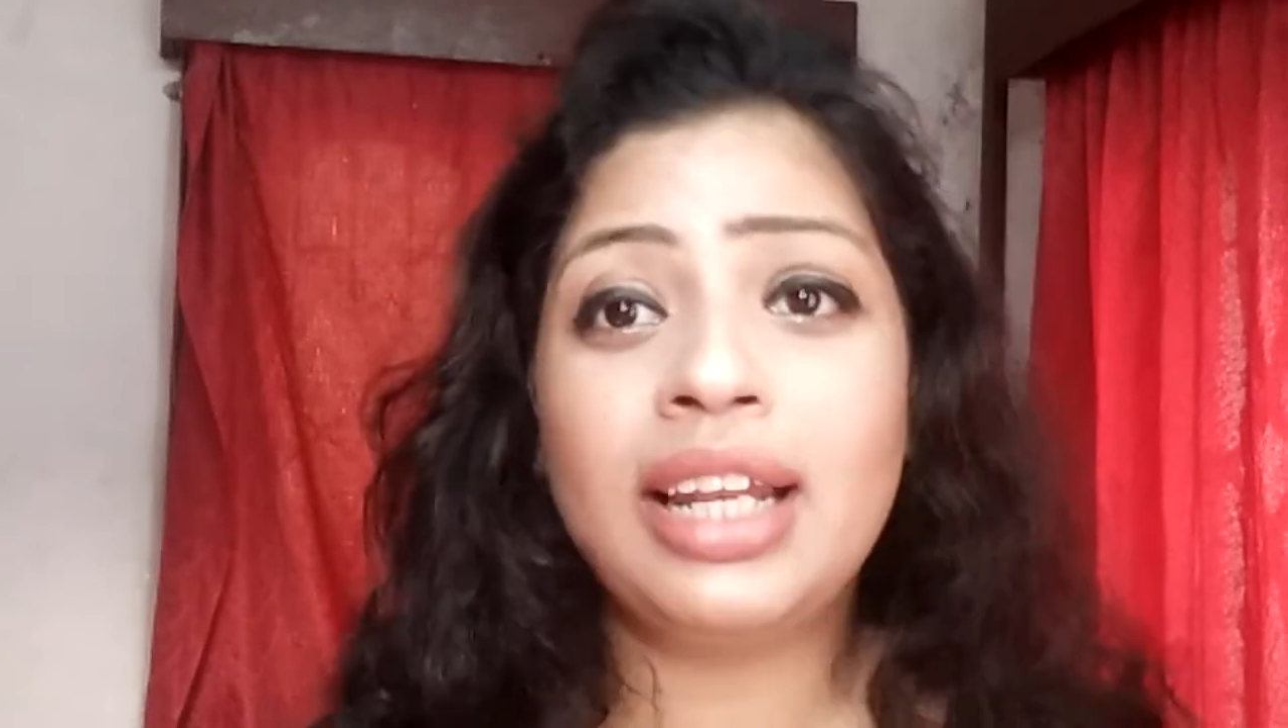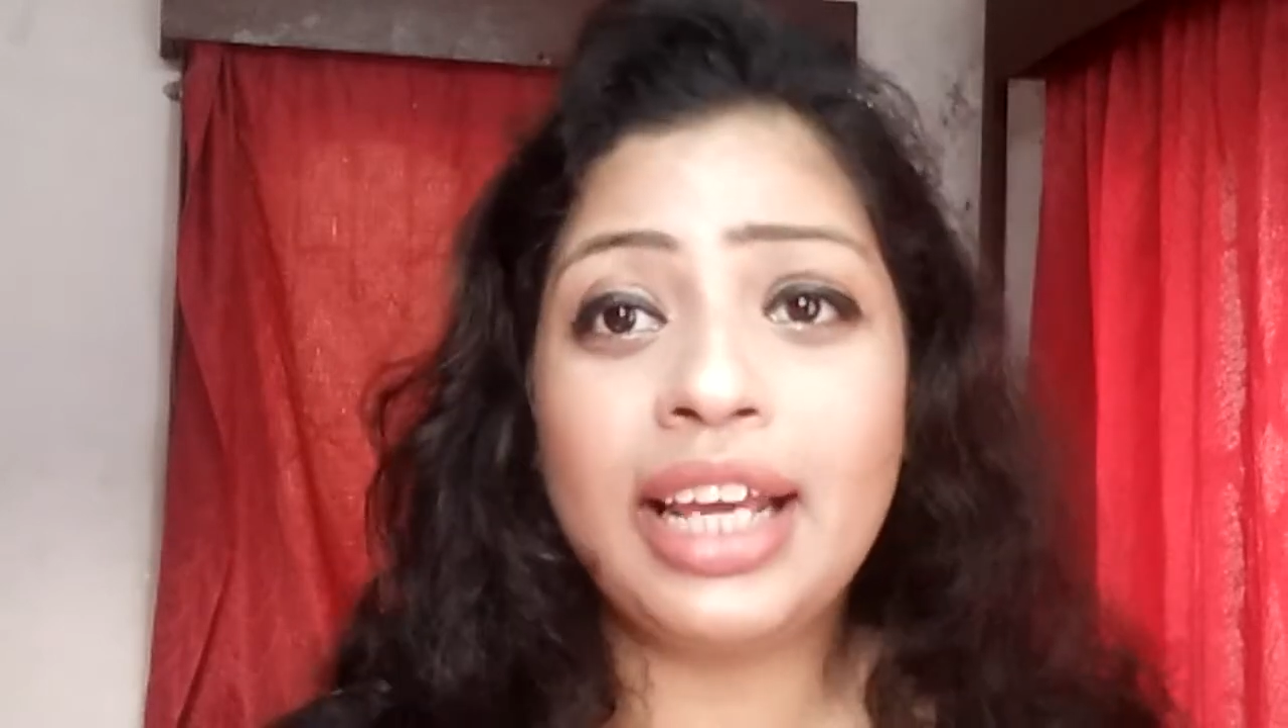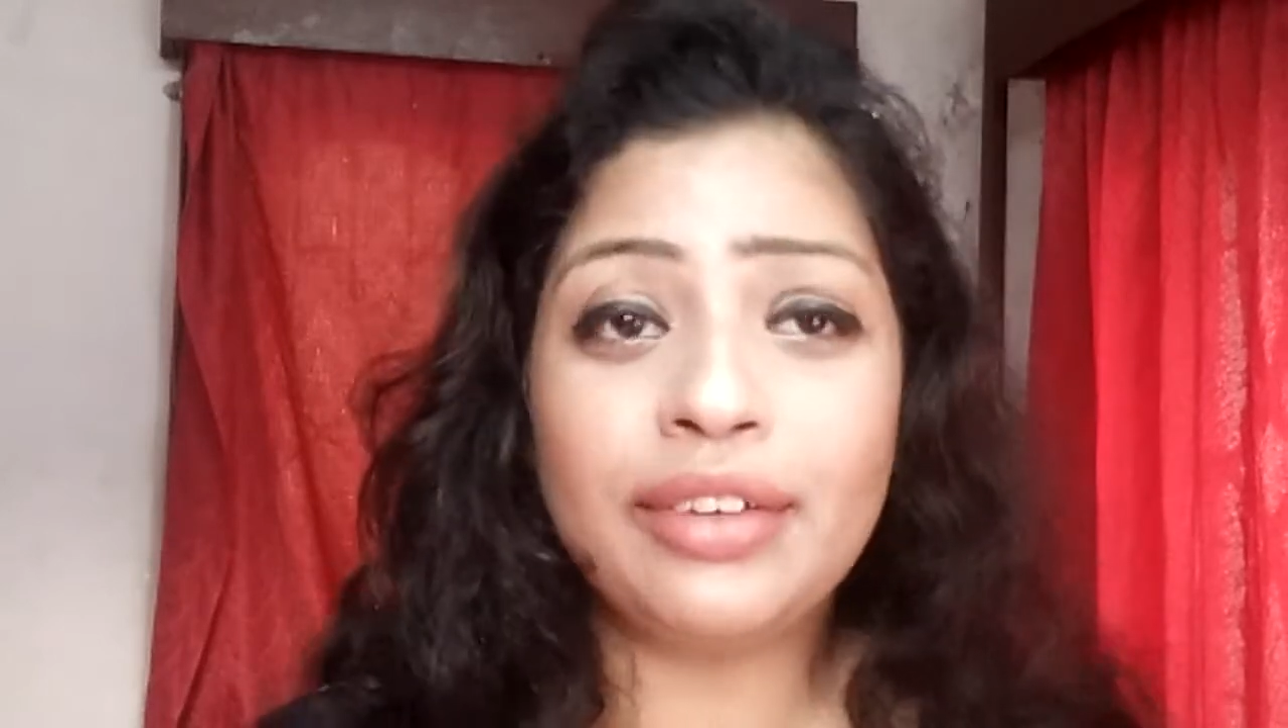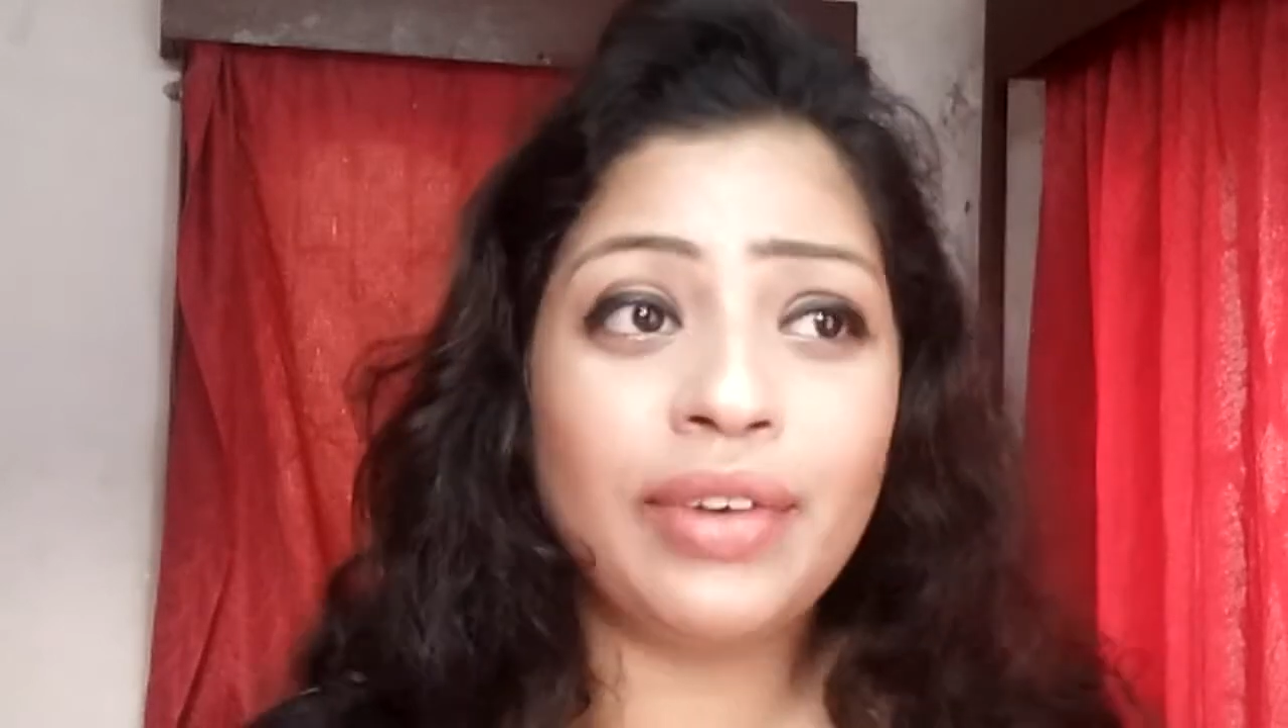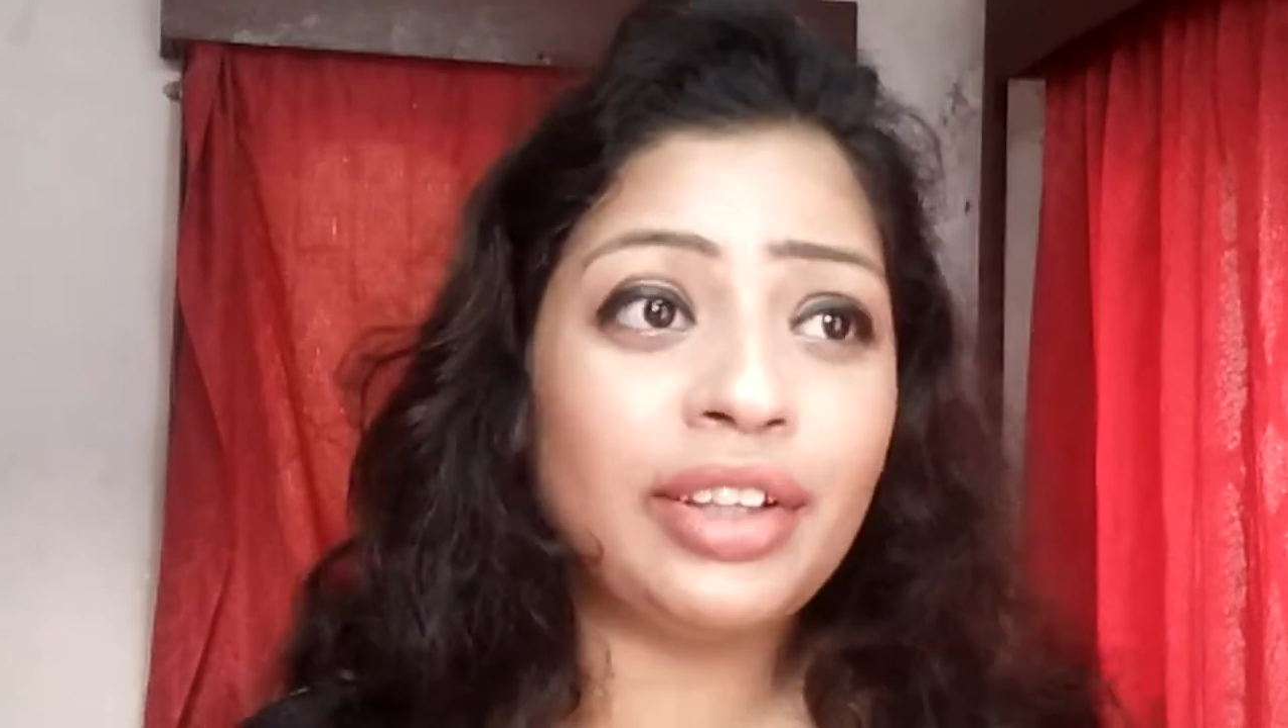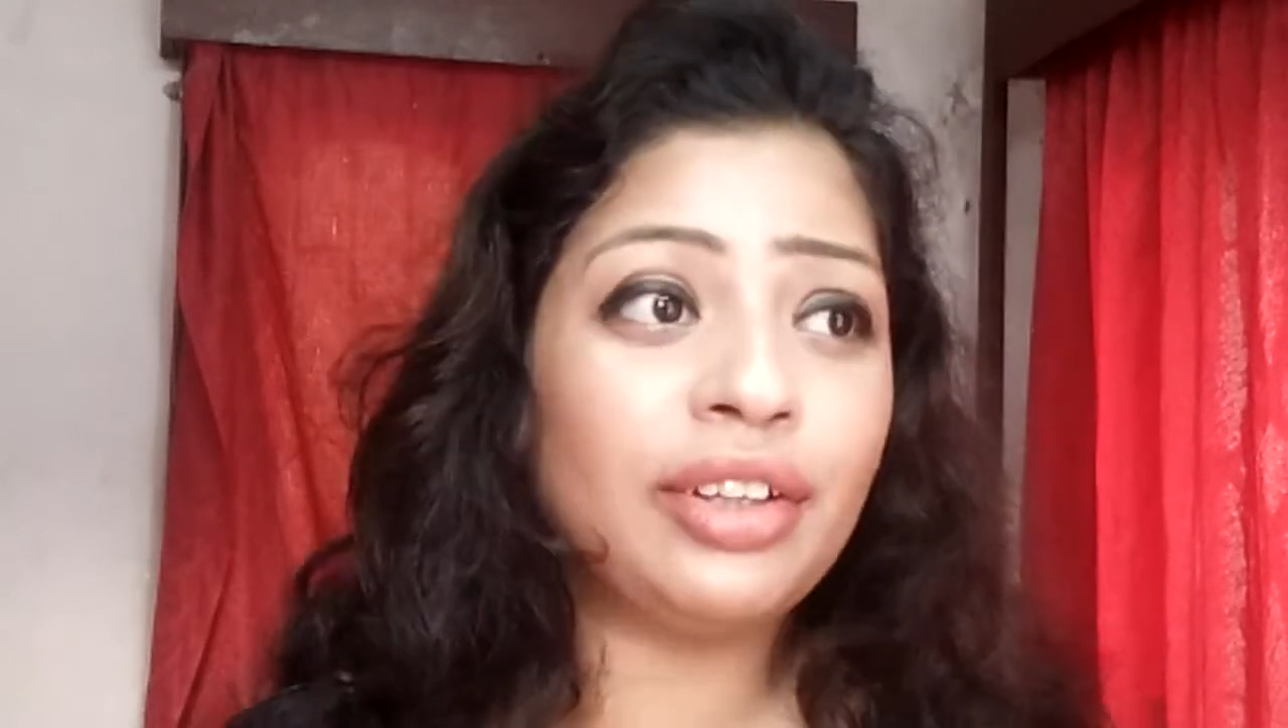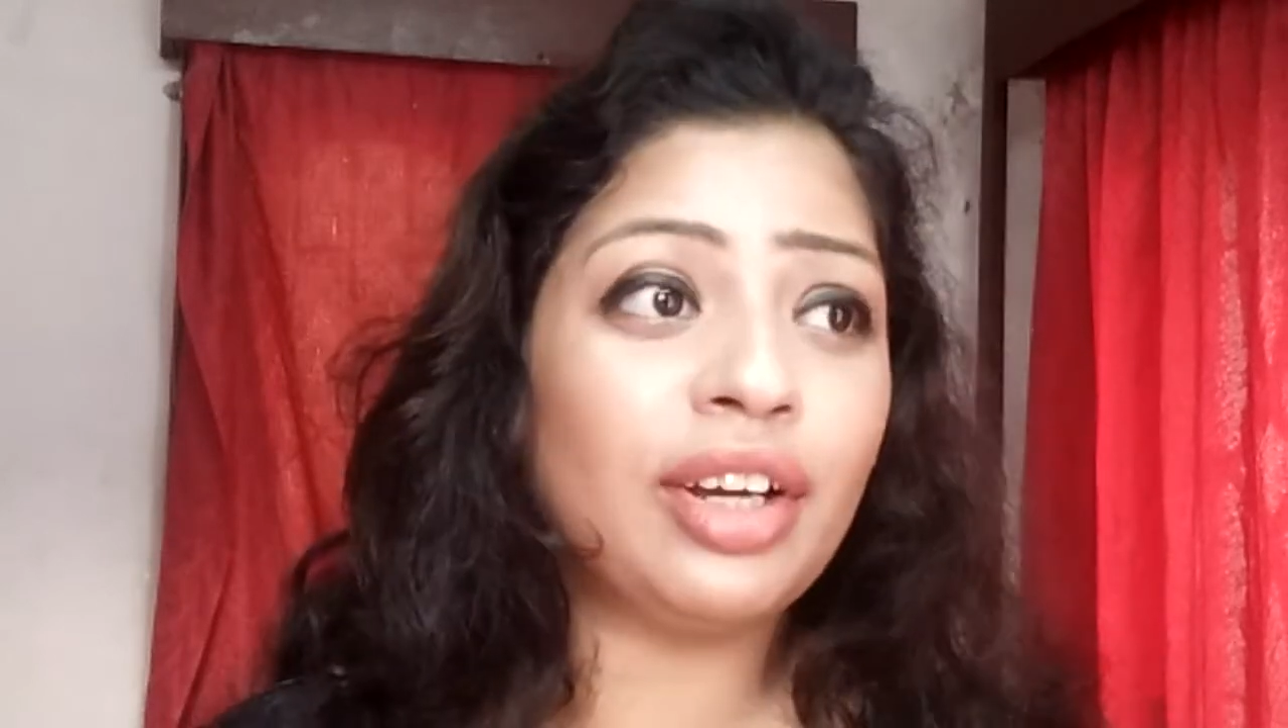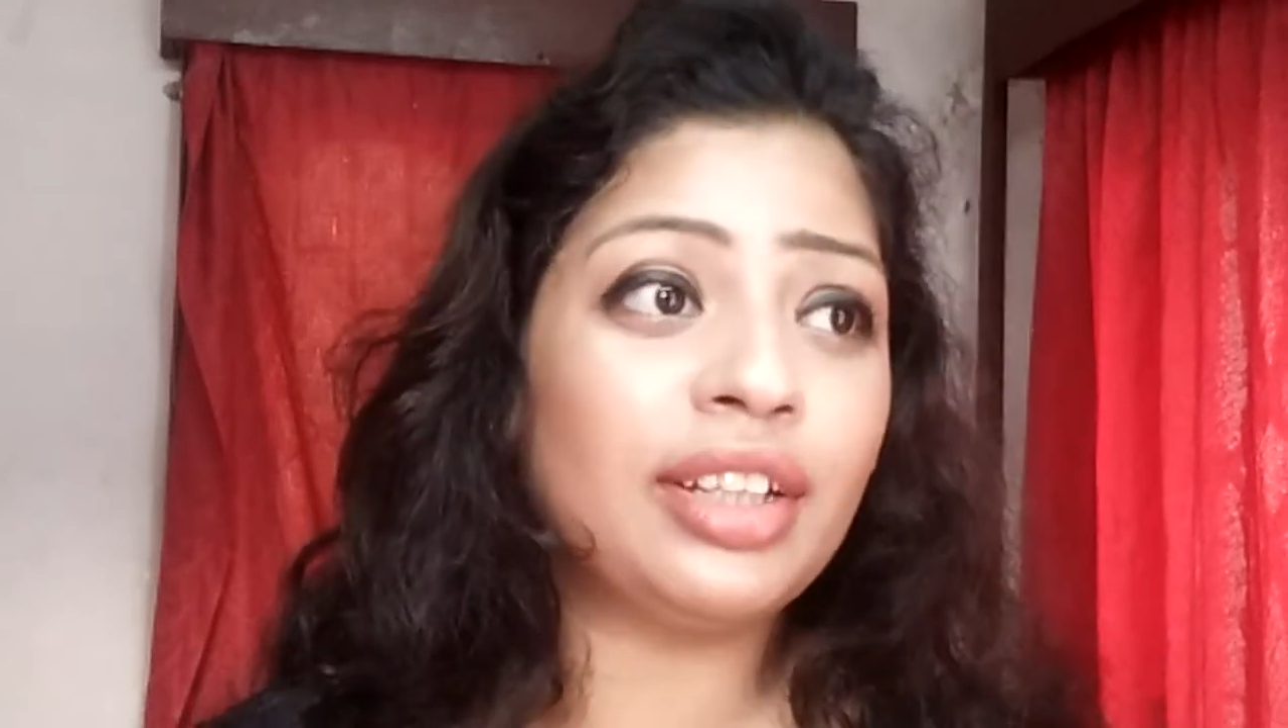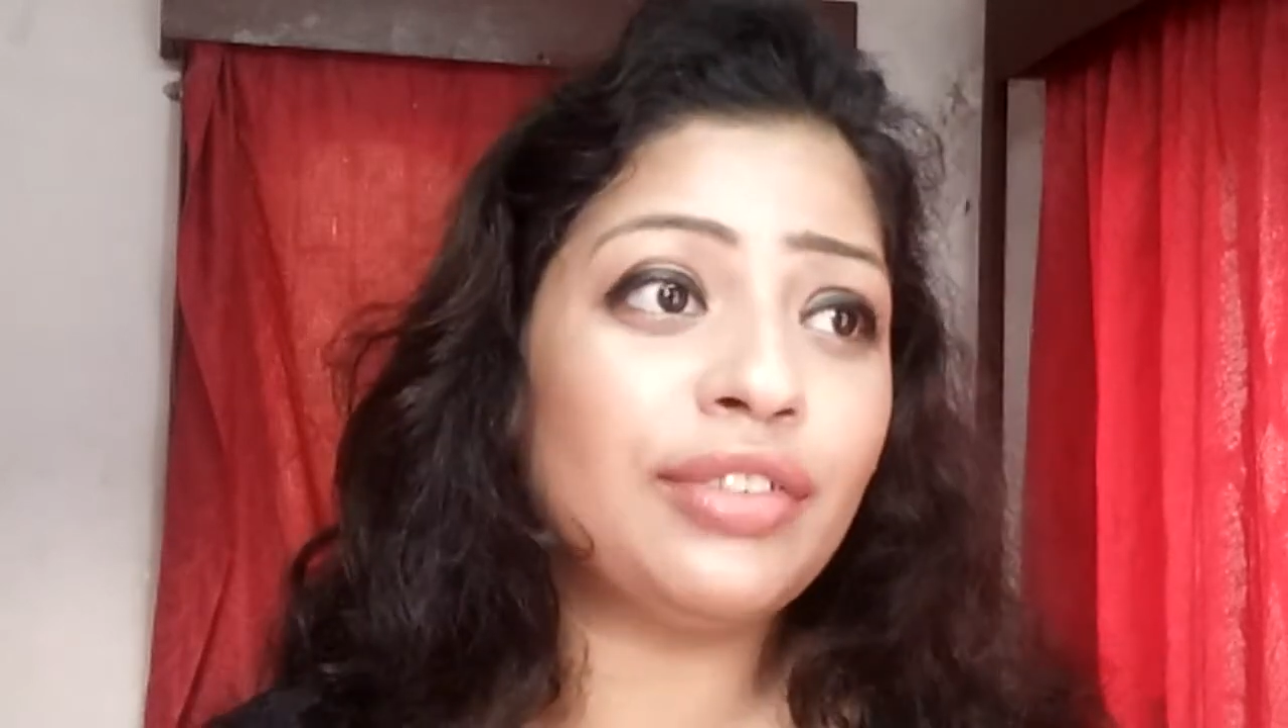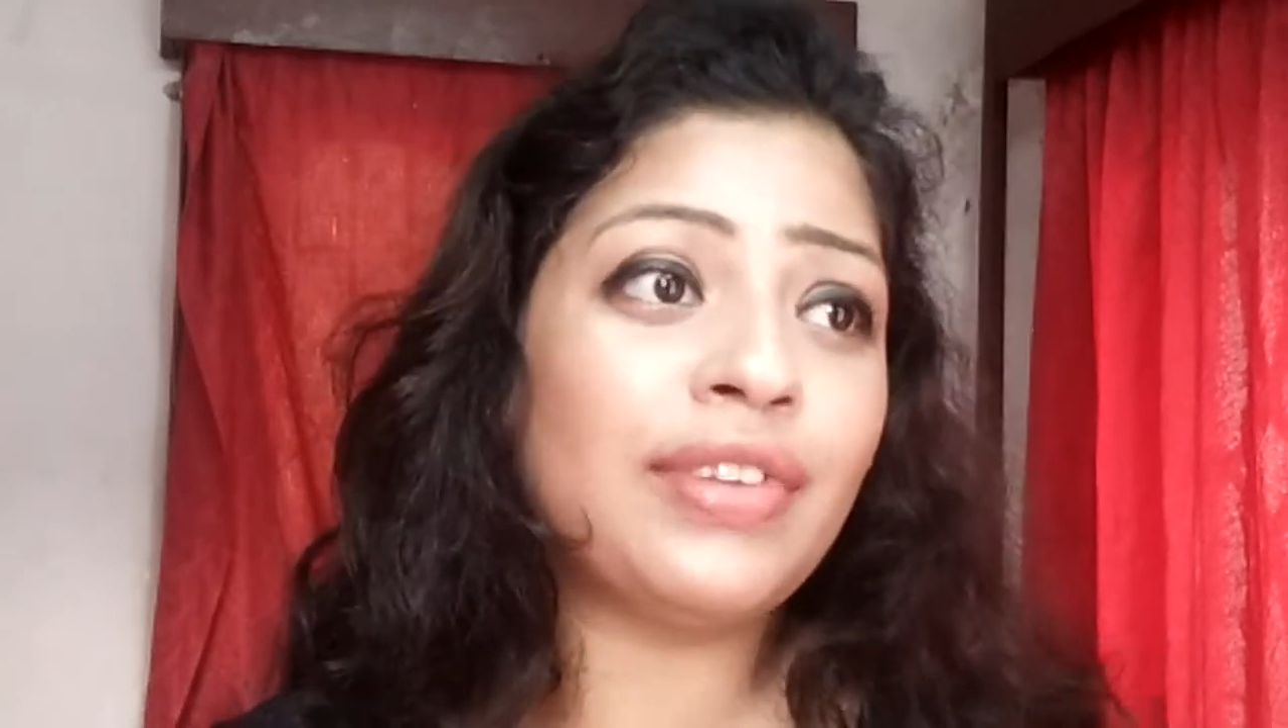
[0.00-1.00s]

like whether you're the